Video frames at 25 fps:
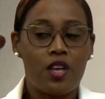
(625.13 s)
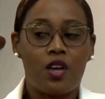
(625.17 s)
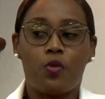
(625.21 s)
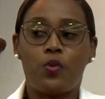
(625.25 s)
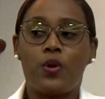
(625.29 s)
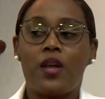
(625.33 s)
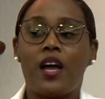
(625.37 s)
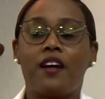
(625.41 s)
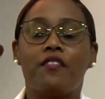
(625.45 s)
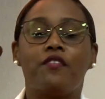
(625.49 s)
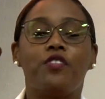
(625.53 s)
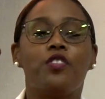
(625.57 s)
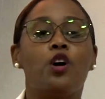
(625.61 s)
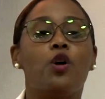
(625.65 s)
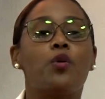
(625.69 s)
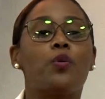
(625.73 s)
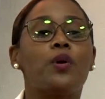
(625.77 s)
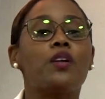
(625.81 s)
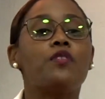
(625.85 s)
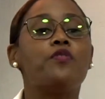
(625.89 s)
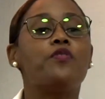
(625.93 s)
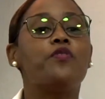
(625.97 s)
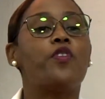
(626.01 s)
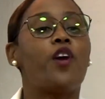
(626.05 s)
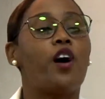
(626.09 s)
we have now
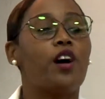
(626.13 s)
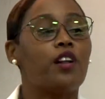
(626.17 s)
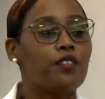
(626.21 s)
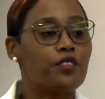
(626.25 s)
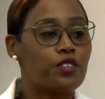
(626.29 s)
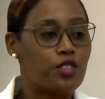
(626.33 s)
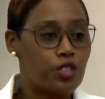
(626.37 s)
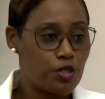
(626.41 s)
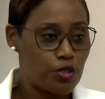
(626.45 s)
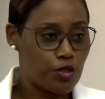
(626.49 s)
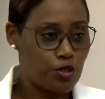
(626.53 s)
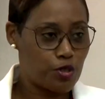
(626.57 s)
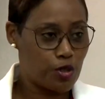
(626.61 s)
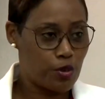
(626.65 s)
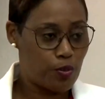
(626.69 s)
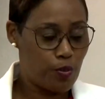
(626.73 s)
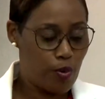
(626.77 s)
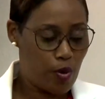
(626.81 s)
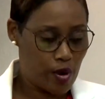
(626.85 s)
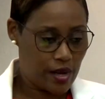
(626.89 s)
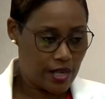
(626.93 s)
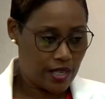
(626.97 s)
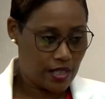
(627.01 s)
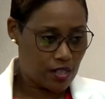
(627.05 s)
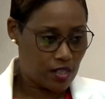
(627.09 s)
evolved to the
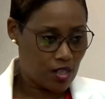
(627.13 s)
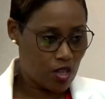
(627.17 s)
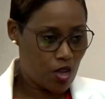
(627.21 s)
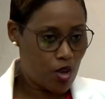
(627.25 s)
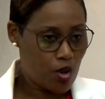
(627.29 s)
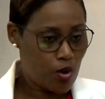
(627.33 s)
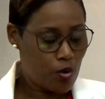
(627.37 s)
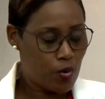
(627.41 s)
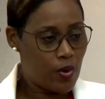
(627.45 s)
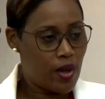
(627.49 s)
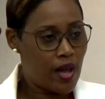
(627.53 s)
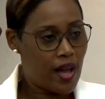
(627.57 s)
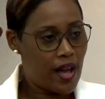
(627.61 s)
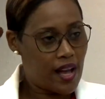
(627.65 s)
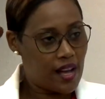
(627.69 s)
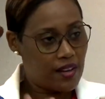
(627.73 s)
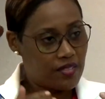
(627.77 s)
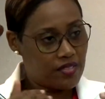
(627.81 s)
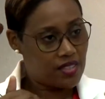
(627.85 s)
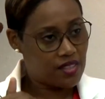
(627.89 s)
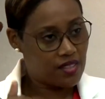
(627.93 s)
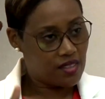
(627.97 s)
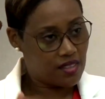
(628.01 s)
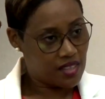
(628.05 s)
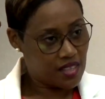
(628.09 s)
point where
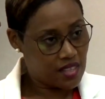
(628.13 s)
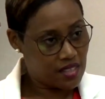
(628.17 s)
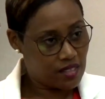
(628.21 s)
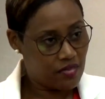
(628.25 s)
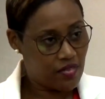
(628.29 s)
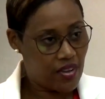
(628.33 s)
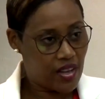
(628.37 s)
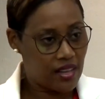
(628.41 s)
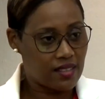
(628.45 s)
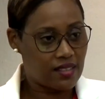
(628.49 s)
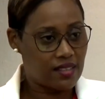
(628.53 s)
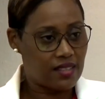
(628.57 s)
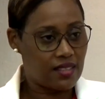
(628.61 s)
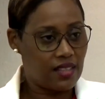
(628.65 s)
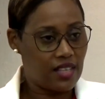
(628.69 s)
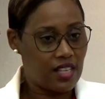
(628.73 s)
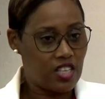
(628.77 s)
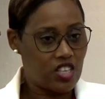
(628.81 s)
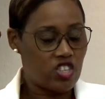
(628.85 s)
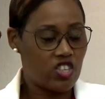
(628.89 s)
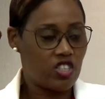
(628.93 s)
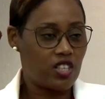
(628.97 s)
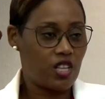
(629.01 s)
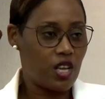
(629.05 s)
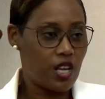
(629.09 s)
after these
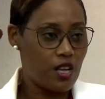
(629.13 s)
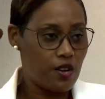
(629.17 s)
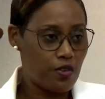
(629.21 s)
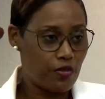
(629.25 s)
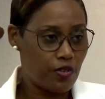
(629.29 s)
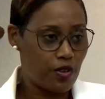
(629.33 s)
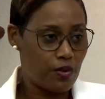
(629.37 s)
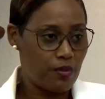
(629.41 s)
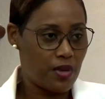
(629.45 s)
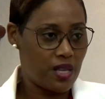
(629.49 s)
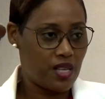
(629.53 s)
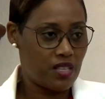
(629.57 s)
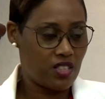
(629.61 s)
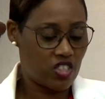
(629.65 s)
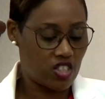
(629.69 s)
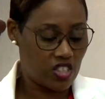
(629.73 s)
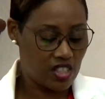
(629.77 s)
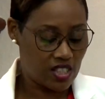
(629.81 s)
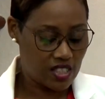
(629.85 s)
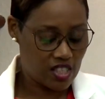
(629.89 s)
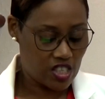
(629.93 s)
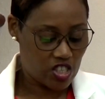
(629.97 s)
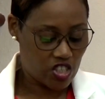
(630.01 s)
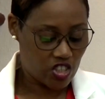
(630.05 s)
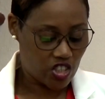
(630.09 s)
vaccination
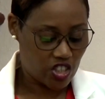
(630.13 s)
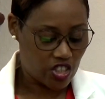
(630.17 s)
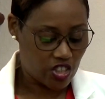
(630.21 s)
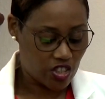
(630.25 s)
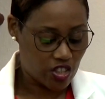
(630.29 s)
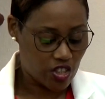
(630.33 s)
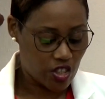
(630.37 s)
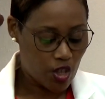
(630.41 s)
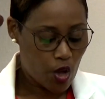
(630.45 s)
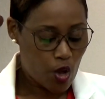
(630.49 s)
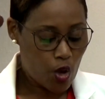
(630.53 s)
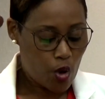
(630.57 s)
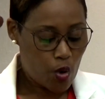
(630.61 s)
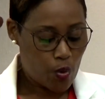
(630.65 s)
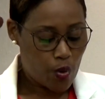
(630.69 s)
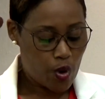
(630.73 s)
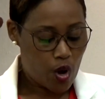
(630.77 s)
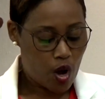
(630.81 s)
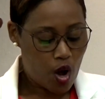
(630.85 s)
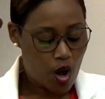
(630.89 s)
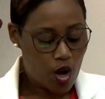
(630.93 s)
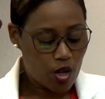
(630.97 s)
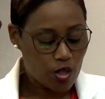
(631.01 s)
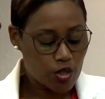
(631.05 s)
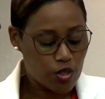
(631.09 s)
information sessions, we're
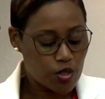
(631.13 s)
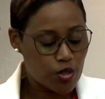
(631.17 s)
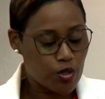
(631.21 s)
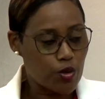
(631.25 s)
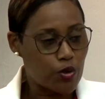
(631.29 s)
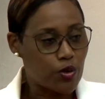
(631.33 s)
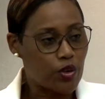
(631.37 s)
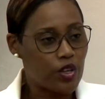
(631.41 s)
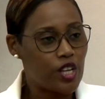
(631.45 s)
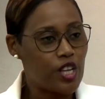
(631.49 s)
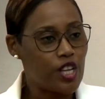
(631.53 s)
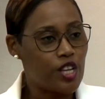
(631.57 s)
also